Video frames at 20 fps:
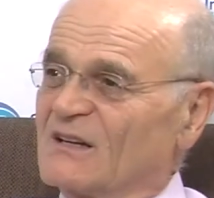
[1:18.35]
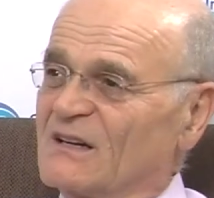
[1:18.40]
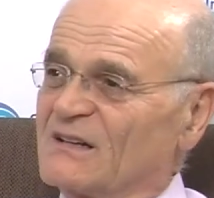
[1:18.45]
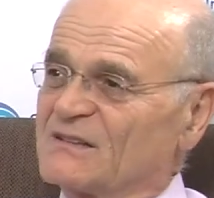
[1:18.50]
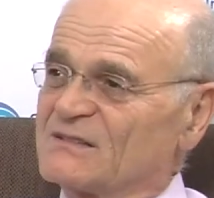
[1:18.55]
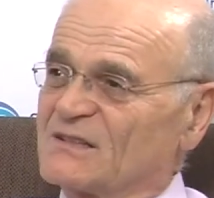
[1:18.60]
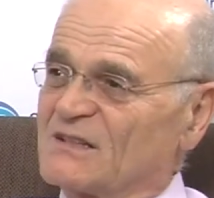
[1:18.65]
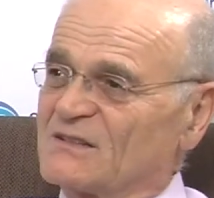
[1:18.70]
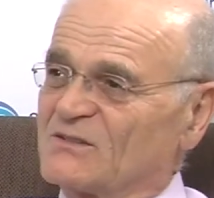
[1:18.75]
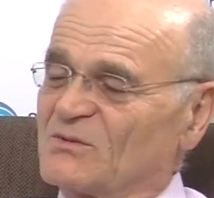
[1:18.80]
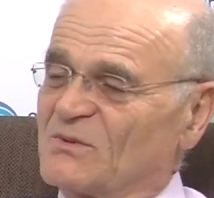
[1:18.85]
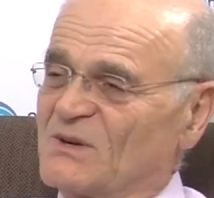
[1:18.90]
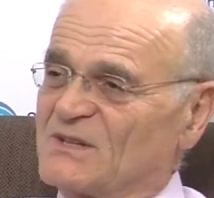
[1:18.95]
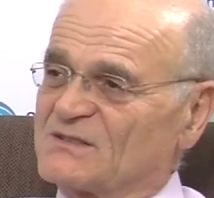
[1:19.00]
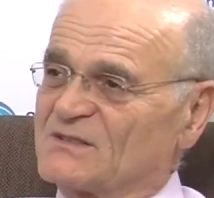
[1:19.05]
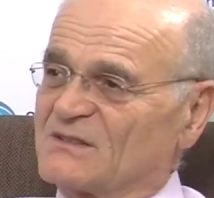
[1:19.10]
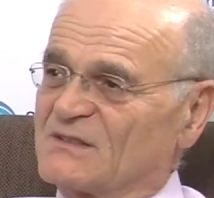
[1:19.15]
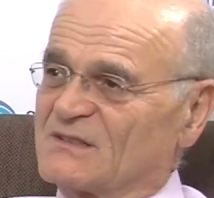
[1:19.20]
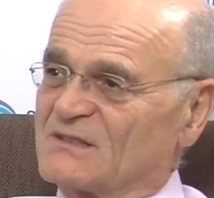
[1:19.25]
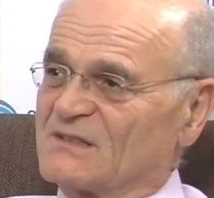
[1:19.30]
I said to
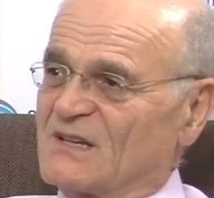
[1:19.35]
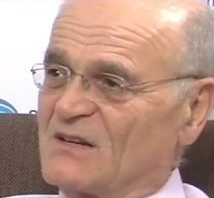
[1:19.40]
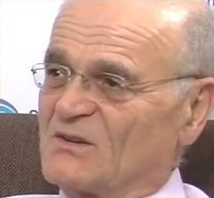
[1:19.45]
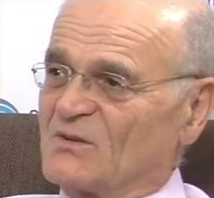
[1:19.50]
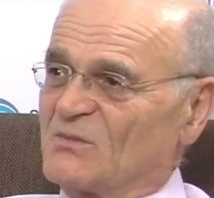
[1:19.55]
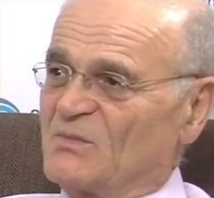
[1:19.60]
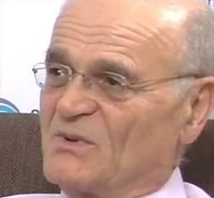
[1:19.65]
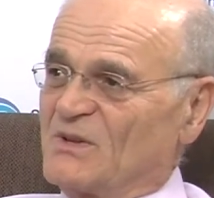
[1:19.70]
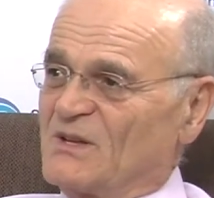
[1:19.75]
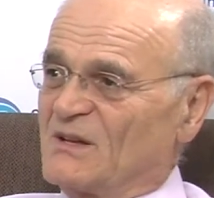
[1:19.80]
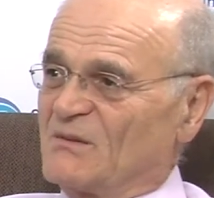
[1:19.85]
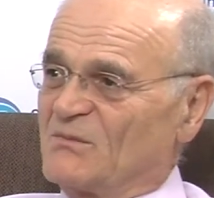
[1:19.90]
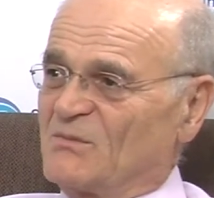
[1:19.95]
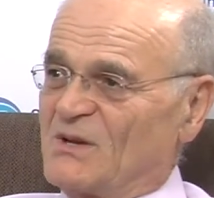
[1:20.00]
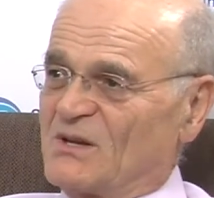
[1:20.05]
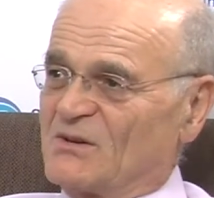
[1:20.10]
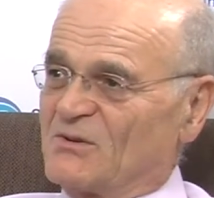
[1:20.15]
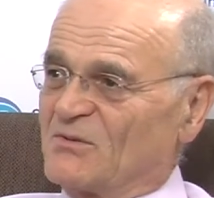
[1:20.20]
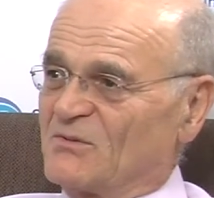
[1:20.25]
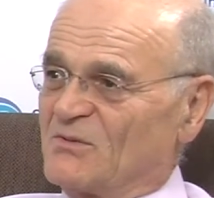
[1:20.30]
myself, there's got to be a
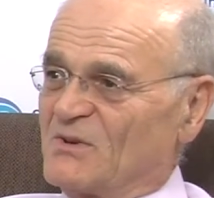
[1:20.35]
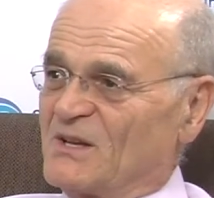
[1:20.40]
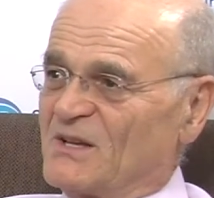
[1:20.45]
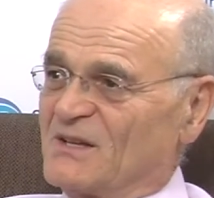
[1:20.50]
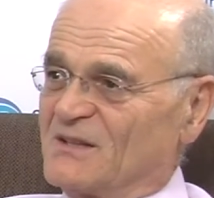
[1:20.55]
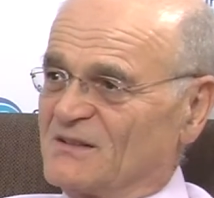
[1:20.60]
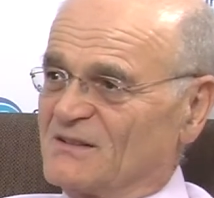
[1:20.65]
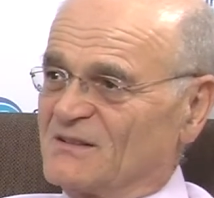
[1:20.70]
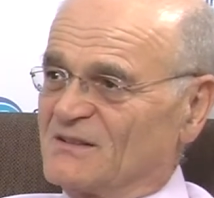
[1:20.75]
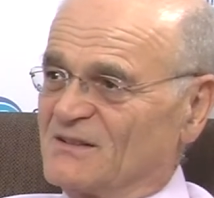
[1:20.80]
better way